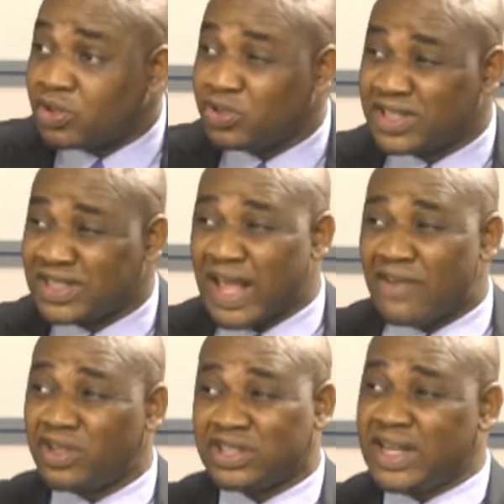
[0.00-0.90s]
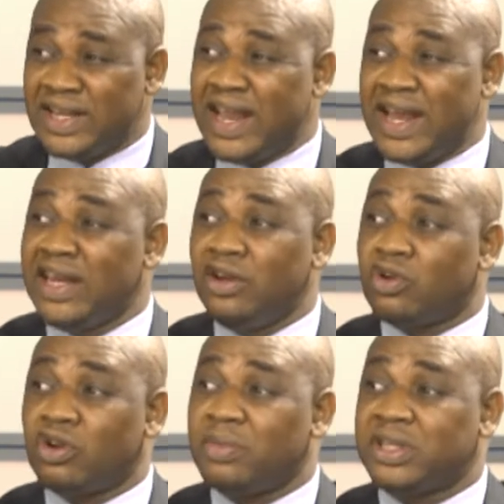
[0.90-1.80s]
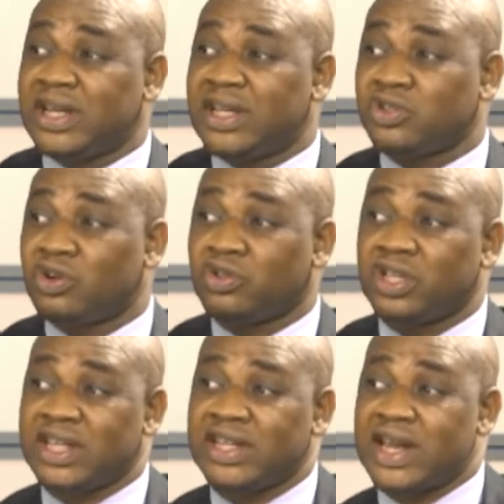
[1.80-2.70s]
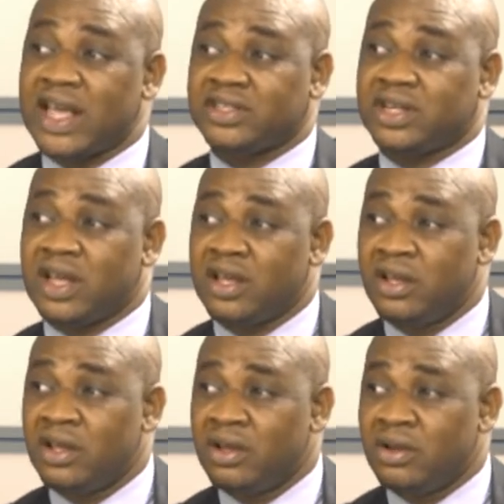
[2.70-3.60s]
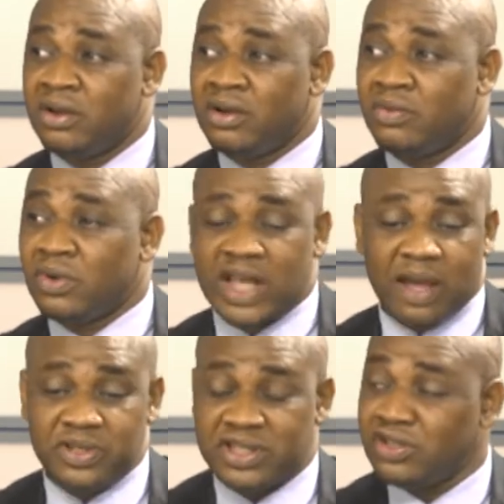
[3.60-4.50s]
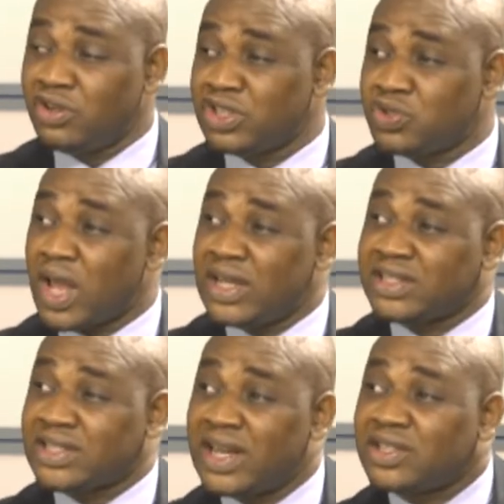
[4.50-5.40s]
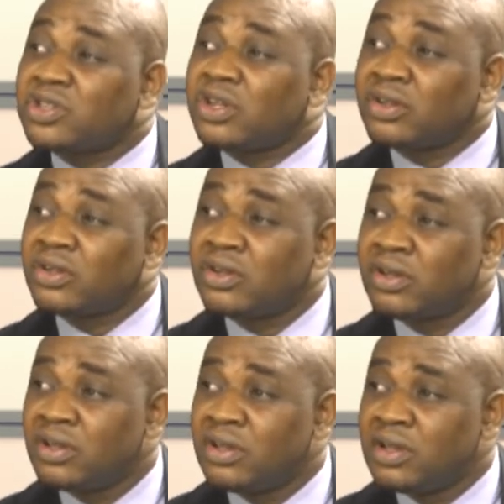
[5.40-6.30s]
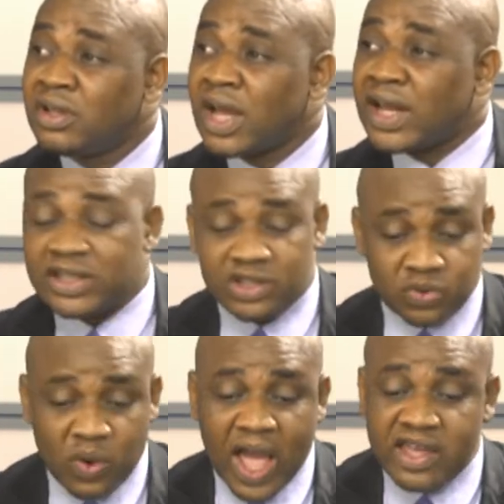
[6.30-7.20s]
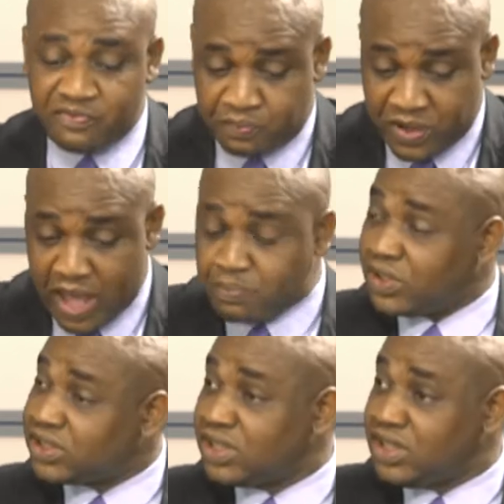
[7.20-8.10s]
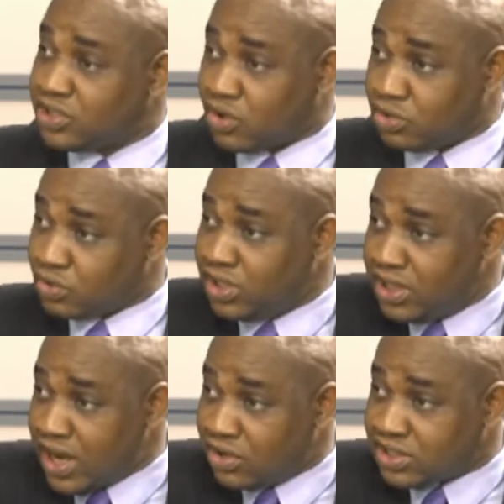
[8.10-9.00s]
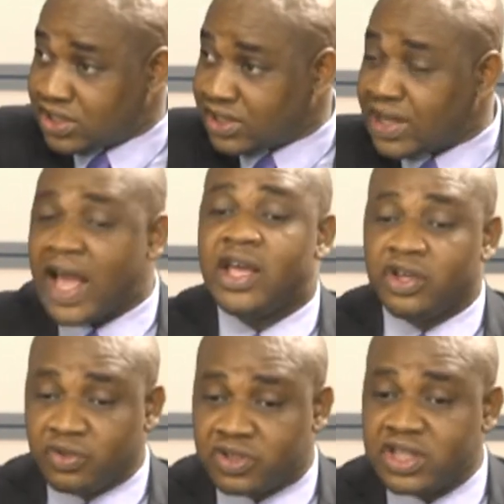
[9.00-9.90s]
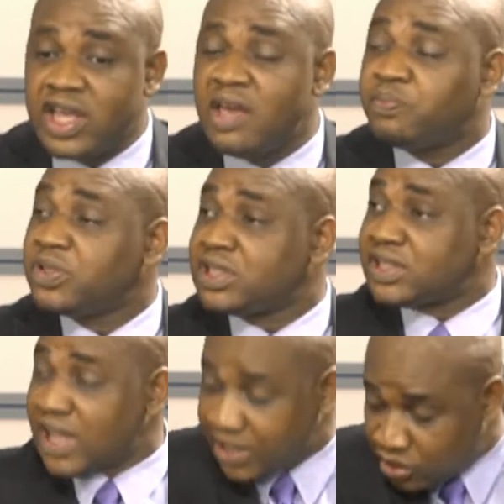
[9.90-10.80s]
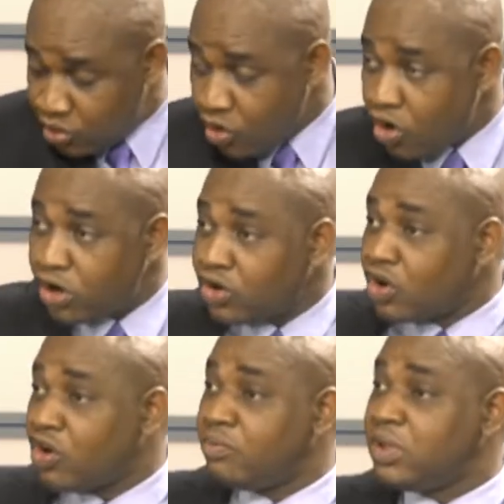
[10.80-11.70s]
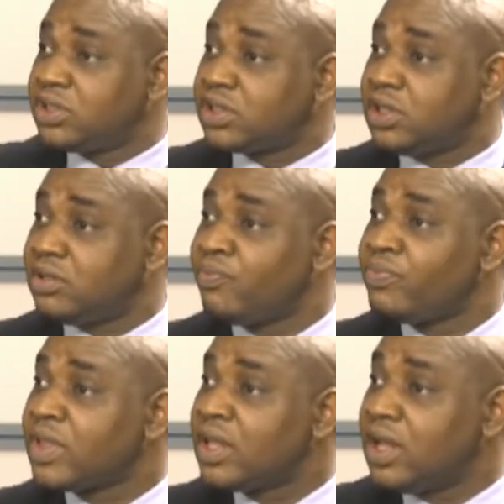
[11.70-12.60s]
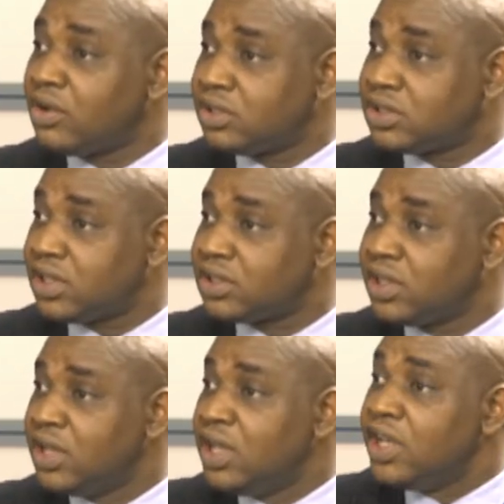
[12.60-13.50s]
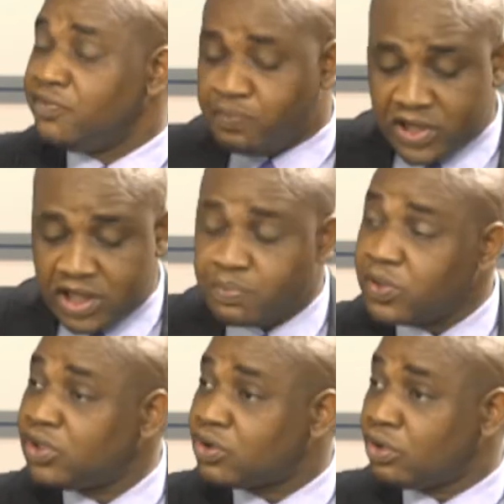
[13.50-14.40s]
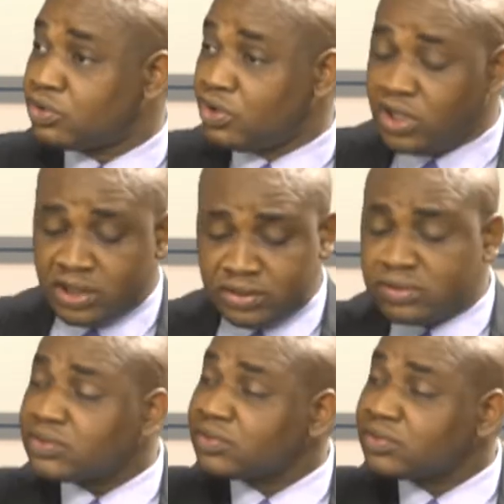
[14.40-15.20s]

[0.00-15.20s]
those things, I've not seen any local government election conducted in Nigeria. What I've been seeing all this while is selection. And that is why if APC is controlling Lagos State now, you see APC take the whole local governments in Lagos State. If PDP is controlling